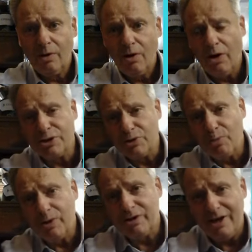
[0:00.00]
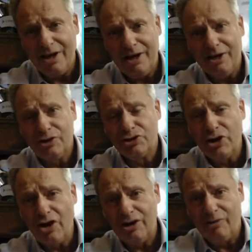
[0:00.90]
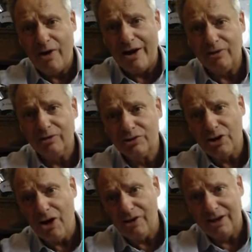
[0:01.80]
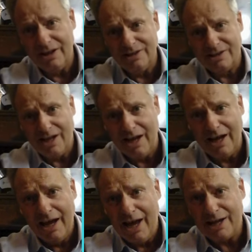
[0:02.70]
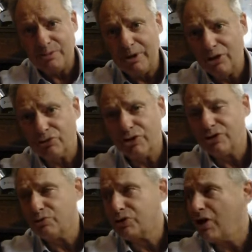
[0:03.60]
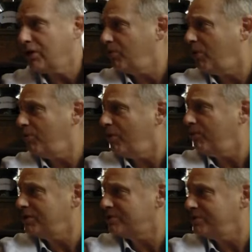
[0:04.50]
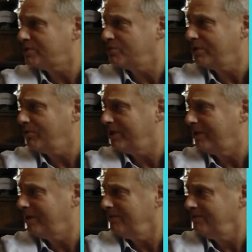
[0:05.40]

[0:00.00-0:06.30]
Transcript: Right, so I'm with Charlie Farrell. Charlie is ex-military. So, Charlie, what regiments were you in?